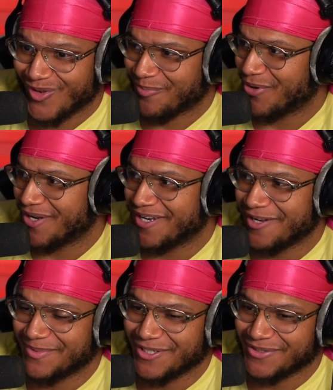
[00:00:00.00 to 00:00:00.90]
Pretty good
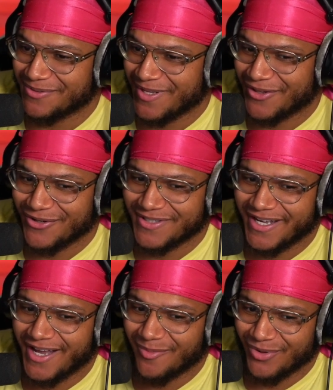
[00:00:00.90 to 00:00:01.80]
episode. Seems like Thursday
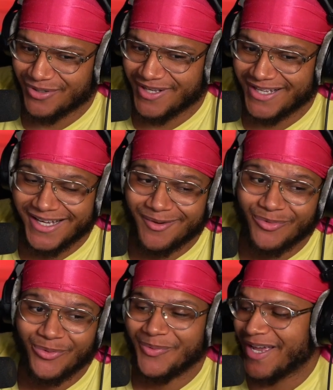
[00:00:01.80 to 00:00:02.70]

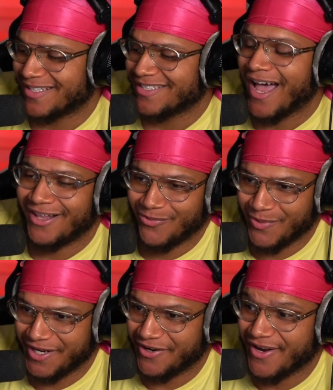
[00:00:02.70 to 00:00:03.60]
we got a solid
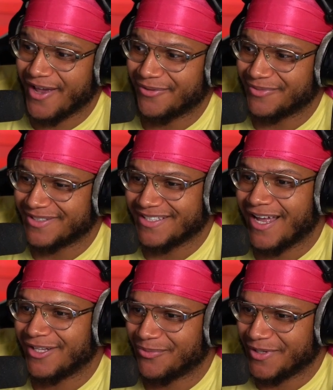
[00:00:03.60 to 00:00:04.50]
one here now. A
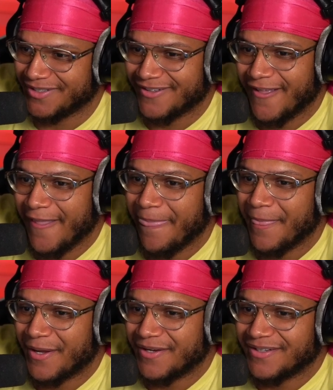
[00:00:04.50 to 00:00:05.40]
solid one.
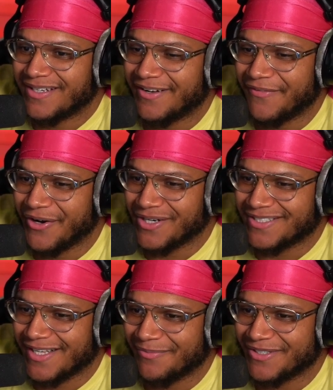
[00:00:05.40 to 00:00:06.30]
A very
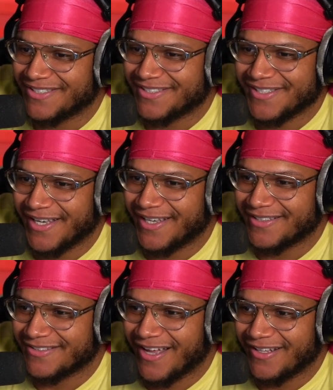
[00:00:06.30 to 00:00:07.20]
much
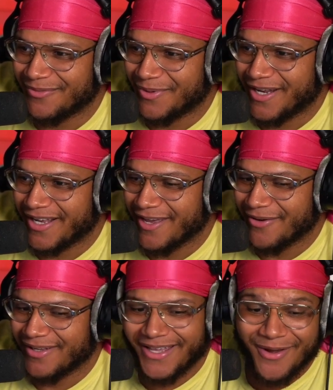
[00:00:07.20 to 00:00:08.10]
solid one. I
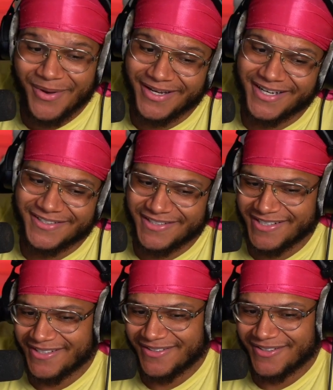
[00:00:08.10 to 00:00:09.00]
can't wait,
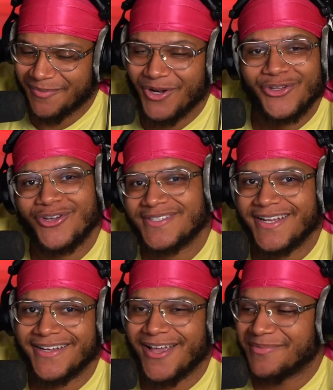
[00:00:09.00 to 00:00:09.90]
actually. Let me know your thoughts down
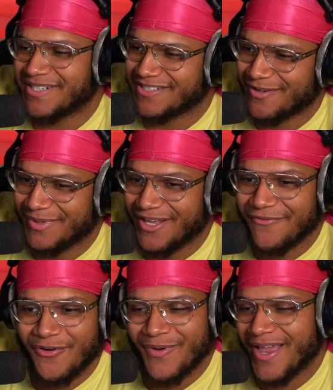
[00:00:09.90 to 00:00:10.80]
in the comment section down below.
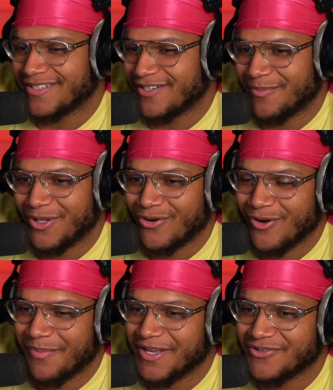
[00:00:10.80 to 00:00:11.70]
Full reactions upload on the
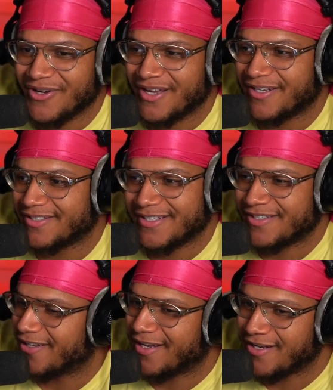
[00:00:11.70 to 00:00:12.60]
Patreon on
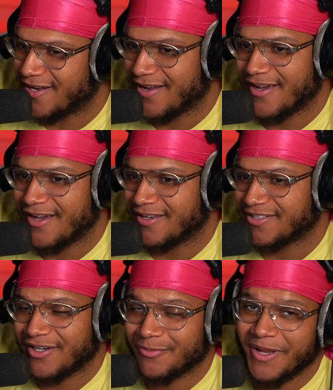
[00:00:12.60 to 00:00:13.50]
Touchdown Edited.
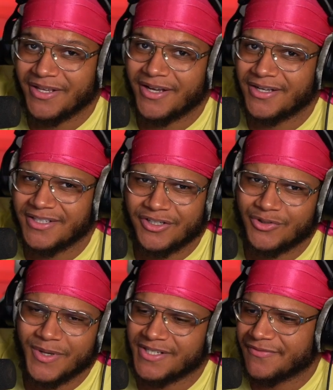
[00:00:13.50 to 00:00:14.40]
Check out the
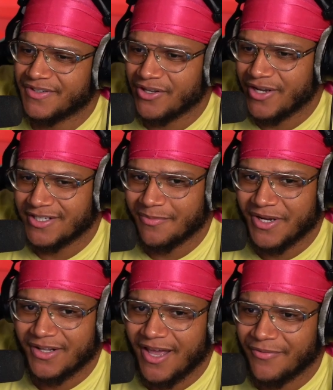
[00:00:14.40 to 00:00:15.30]
Twitch so you guys could be
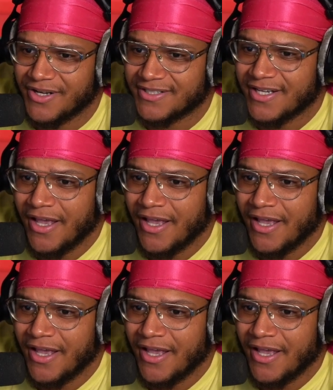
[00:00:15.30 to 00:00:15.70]
here live with us.